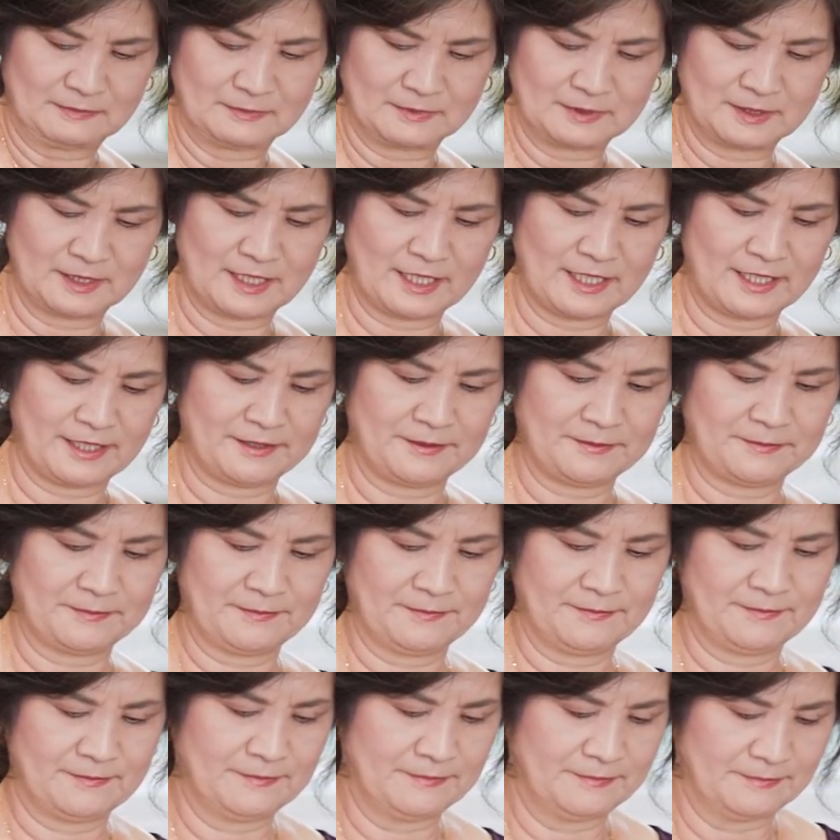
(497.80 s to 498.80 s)
Okay.
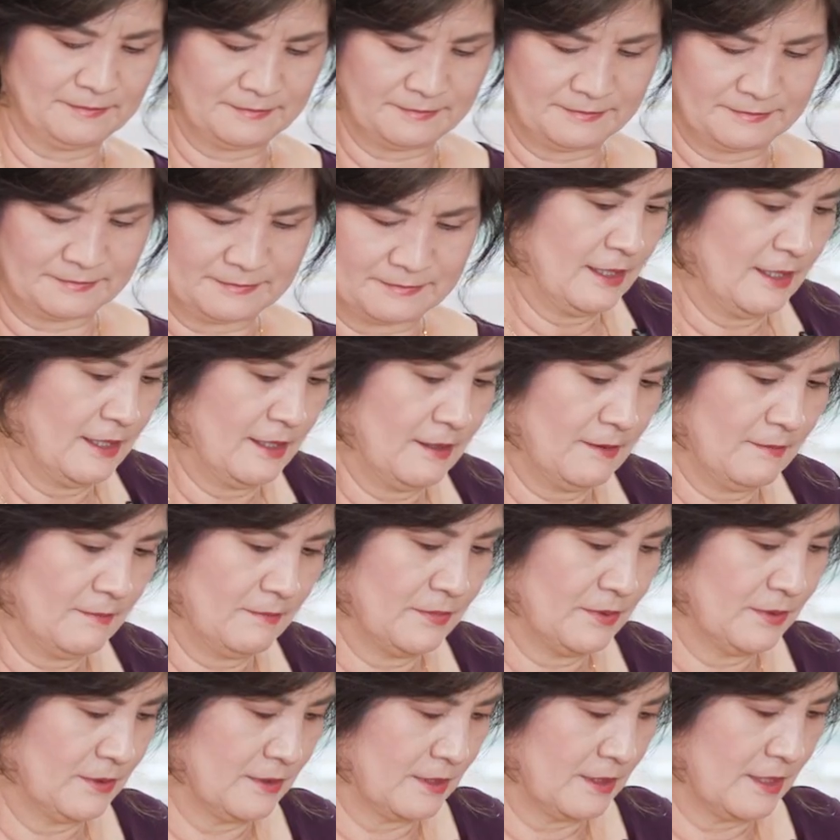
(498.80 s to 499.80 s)

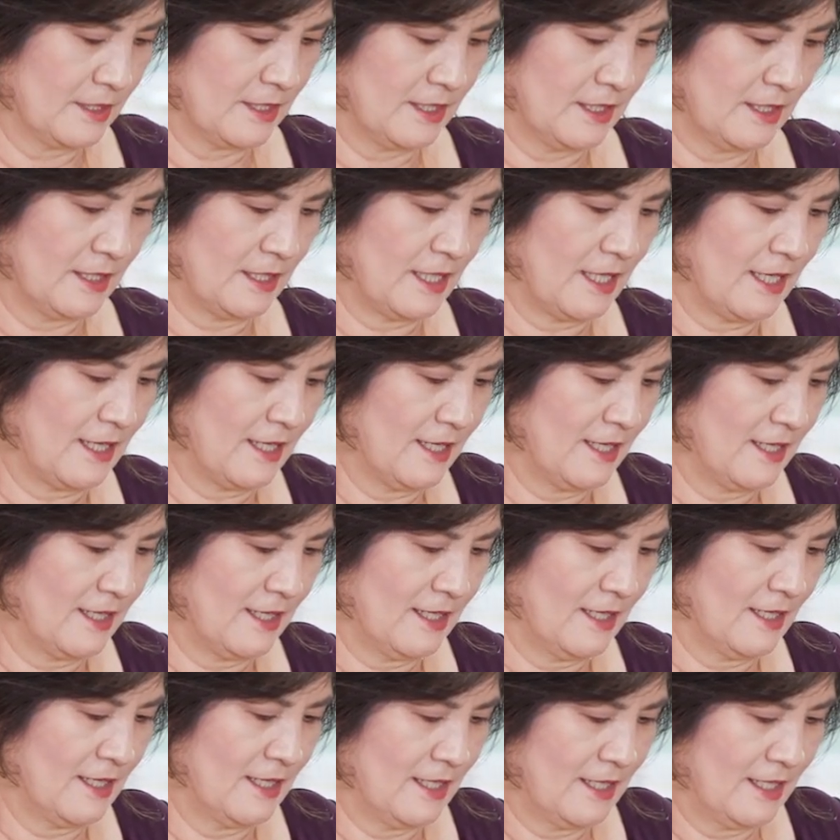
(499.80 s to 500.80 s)
And put the
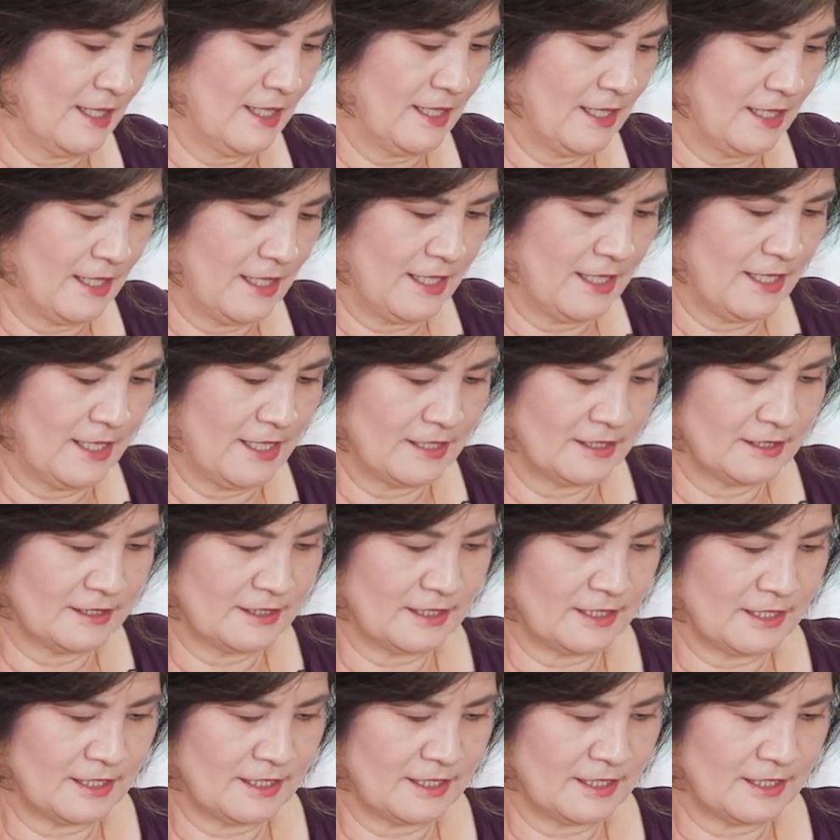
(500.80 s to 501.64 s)
eggs